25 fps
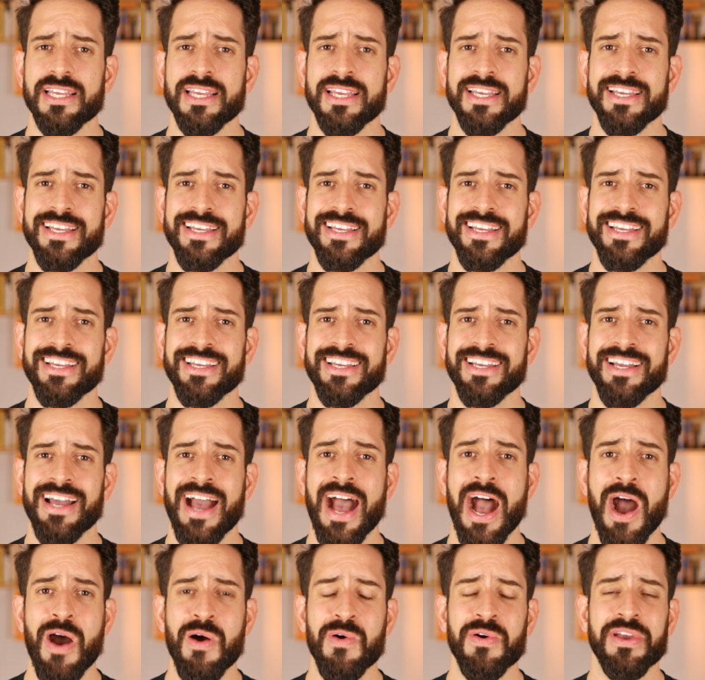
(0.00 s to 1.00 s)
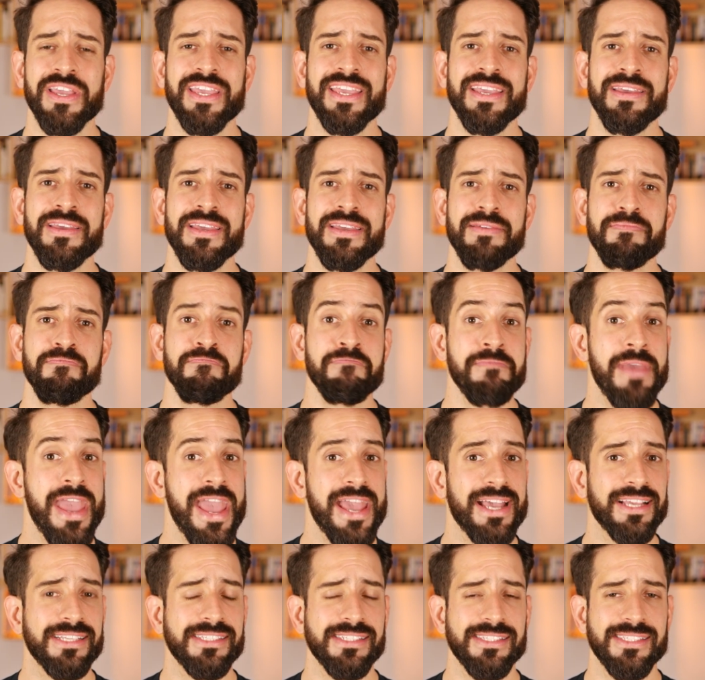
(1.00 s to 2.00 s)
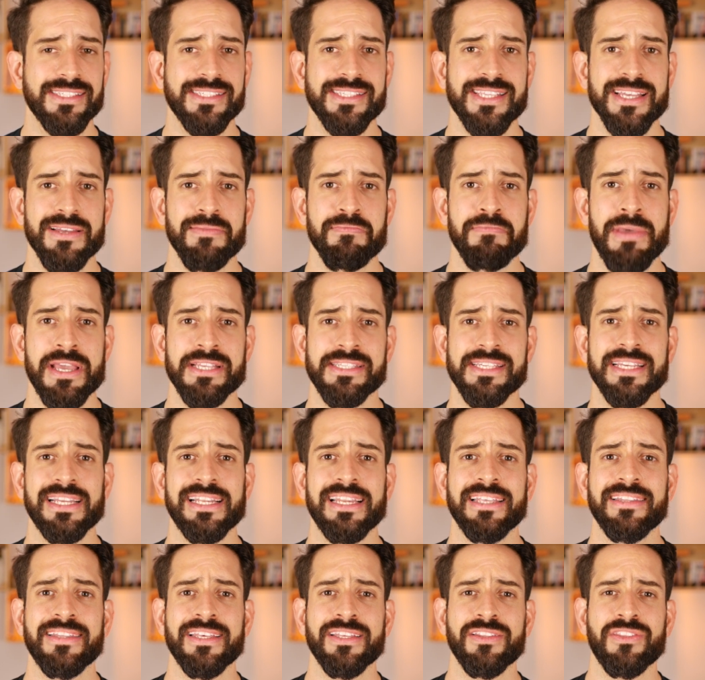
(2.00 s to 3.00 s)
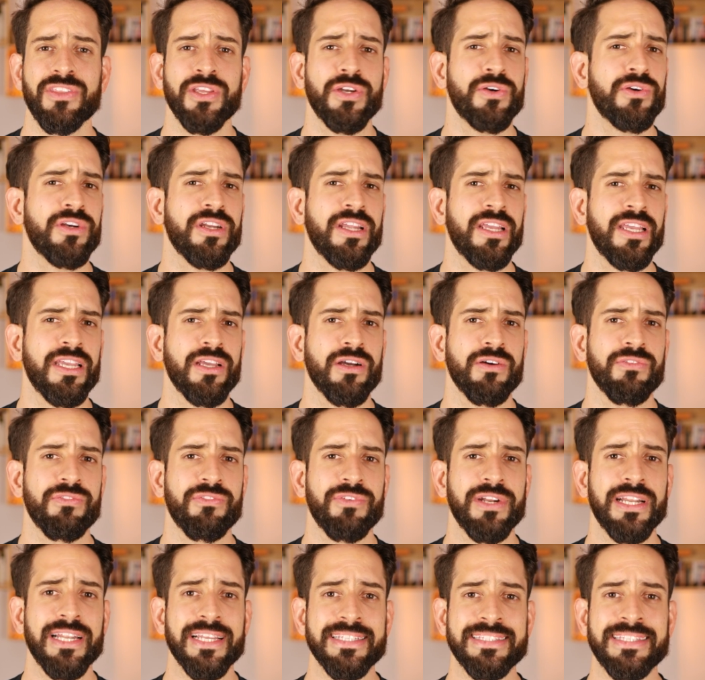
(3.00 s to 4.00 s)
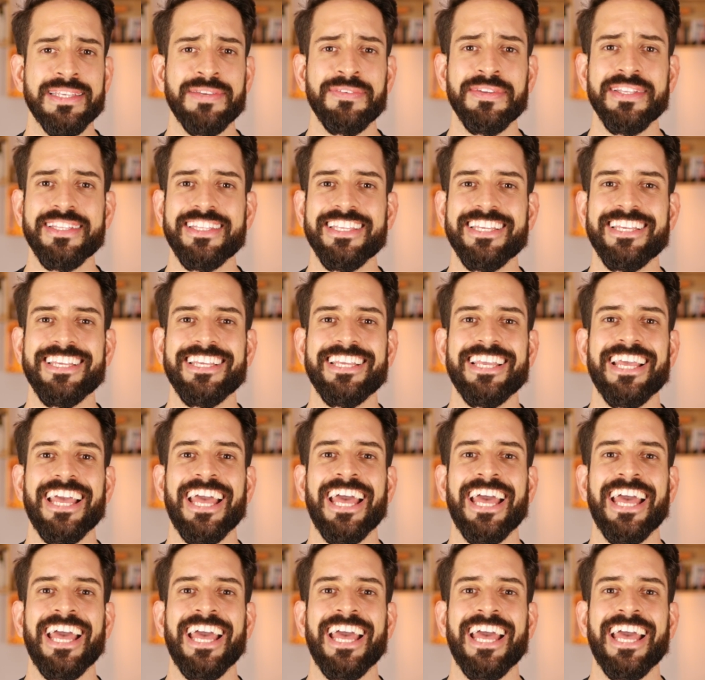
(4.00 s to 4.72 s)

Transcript: how he mixed basically the theory of relativity